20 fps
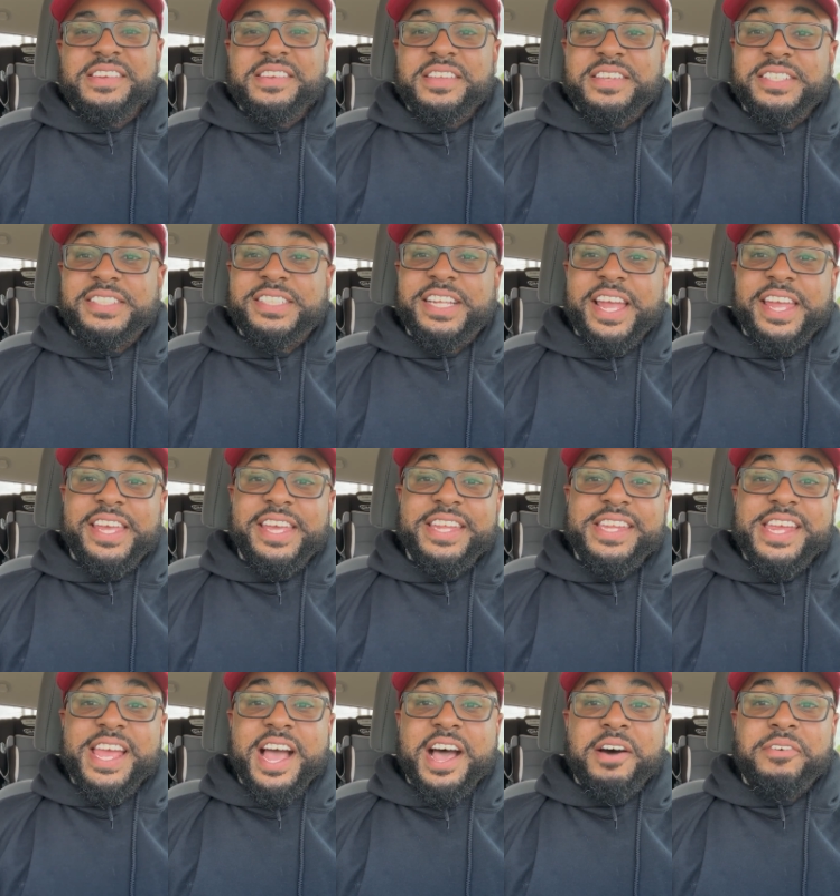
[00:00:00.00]
just thanking
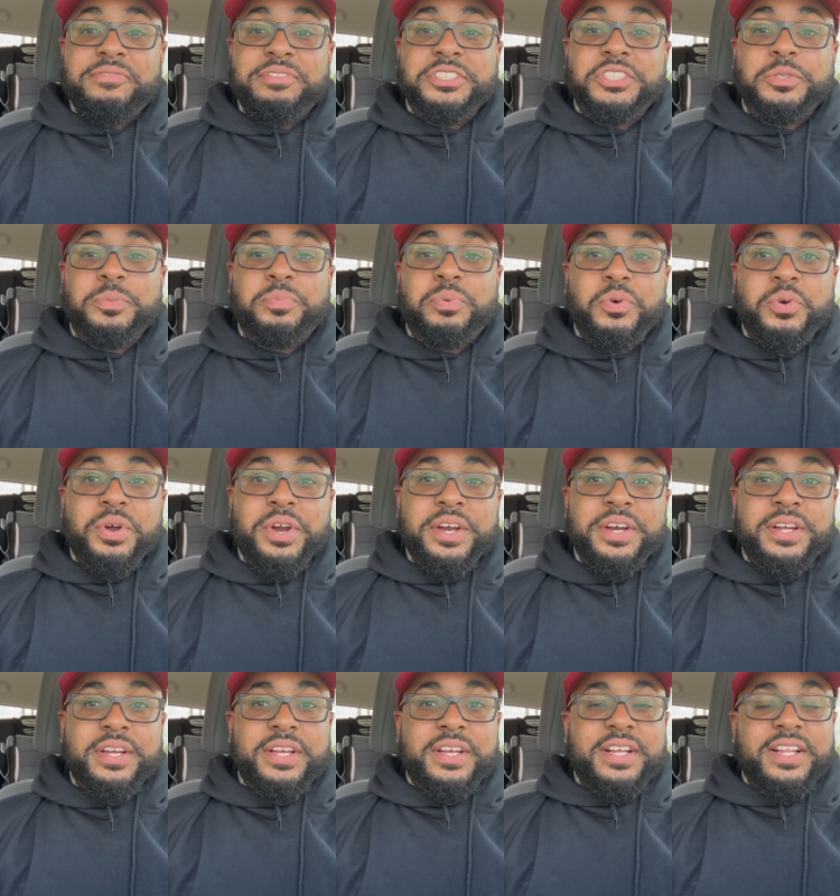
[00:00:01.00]
y'all for
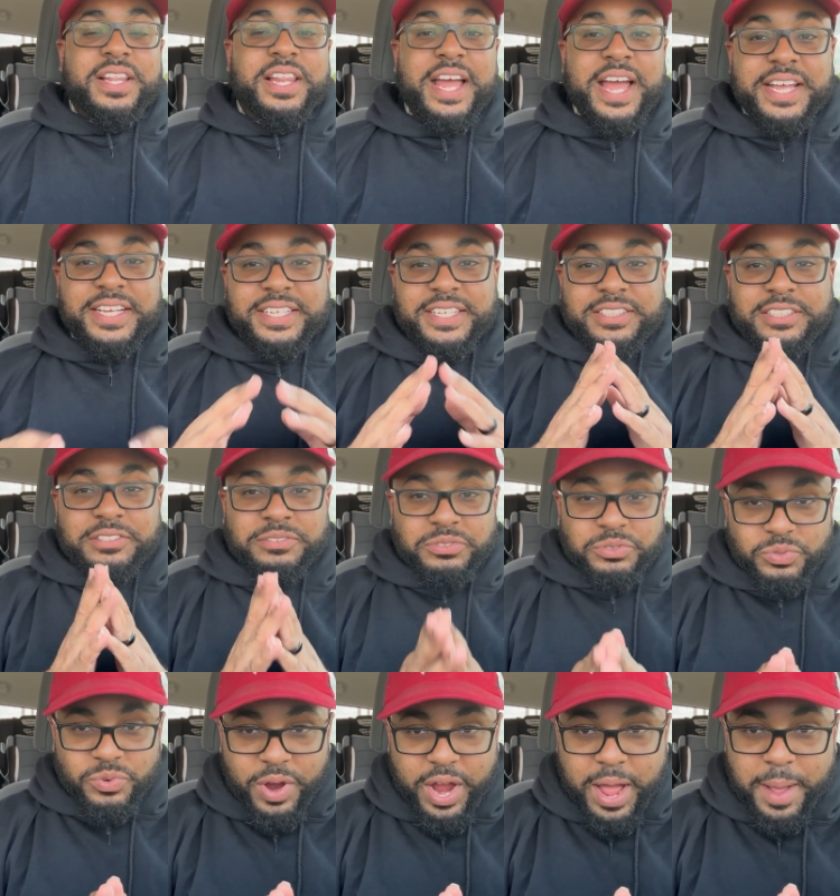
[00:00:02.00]
support. Like and
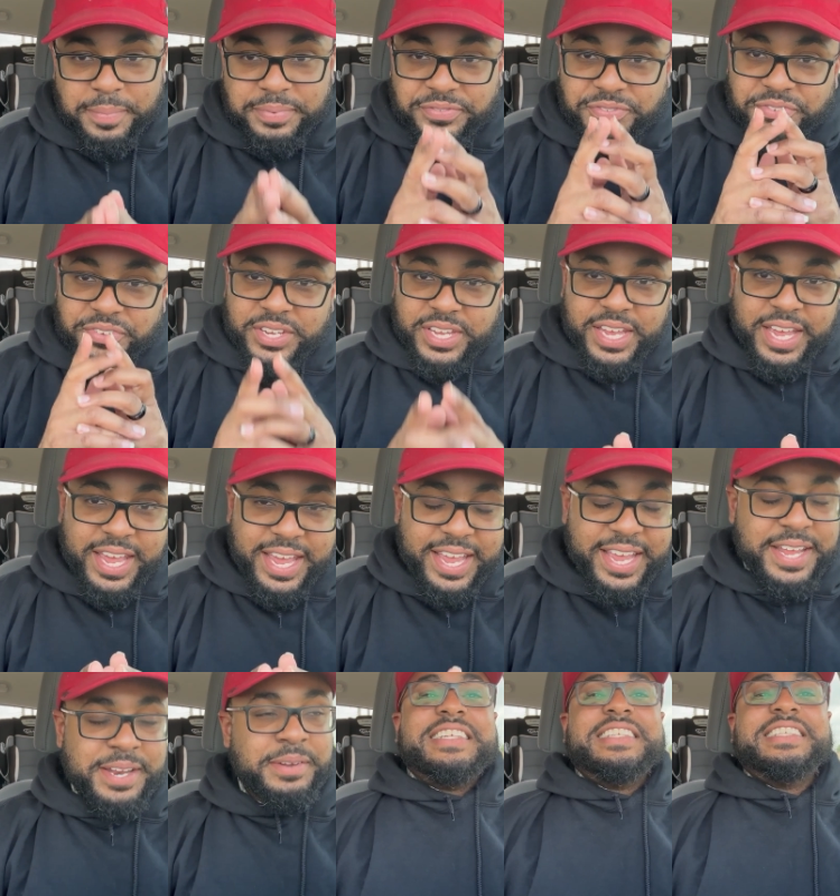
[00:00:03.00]
subscribe if you
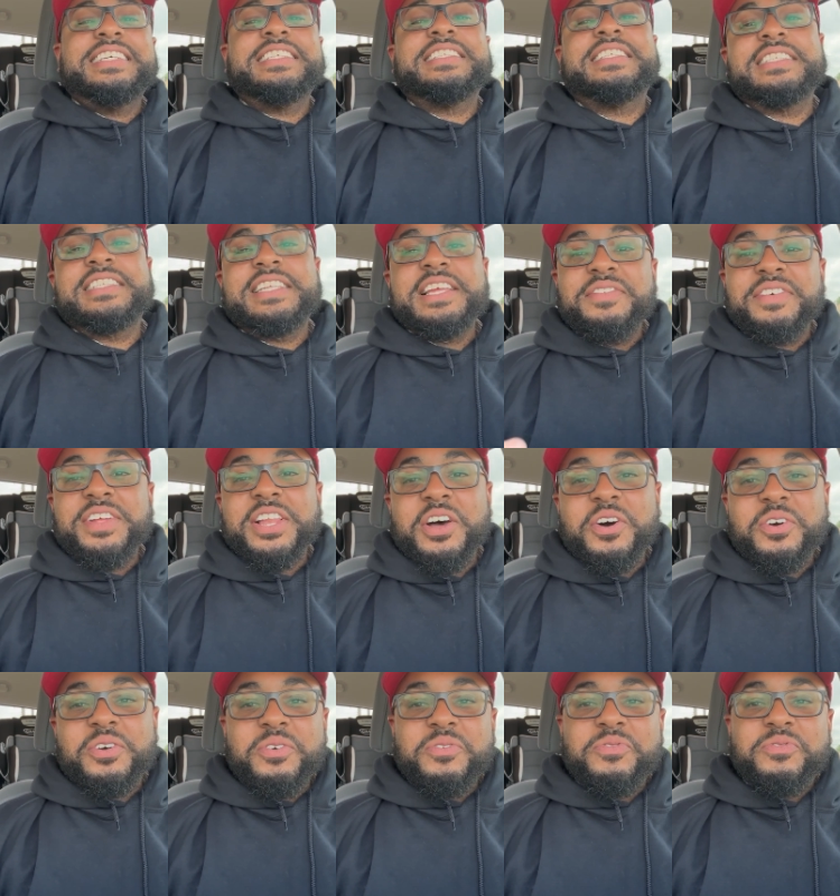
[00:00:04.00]
can. This is Living
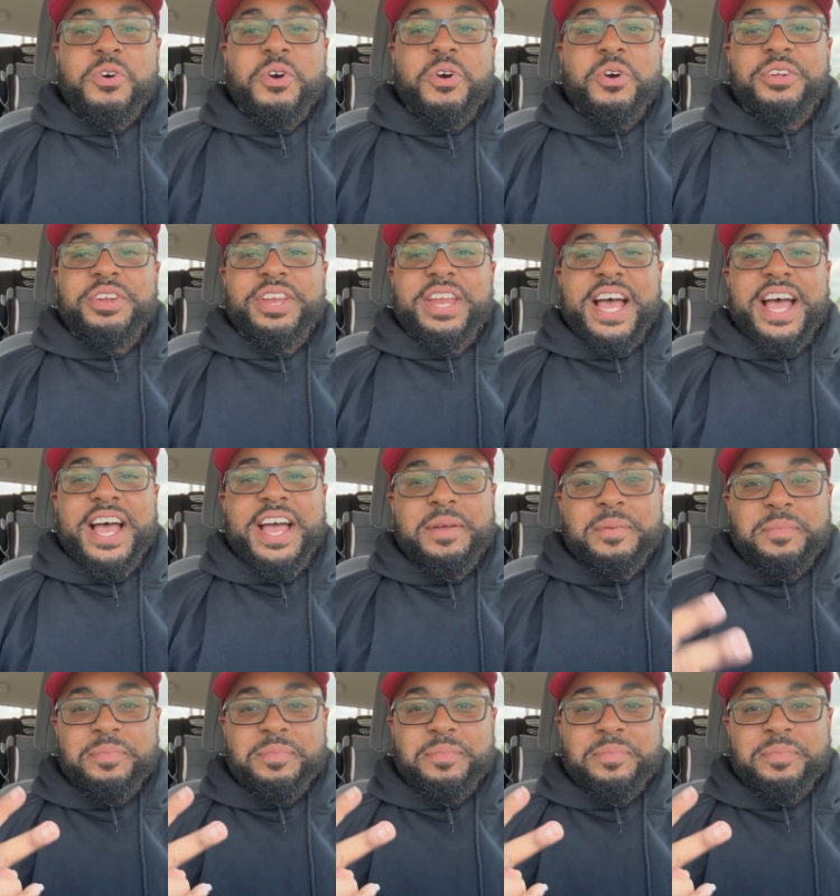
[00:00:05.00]
Local 409.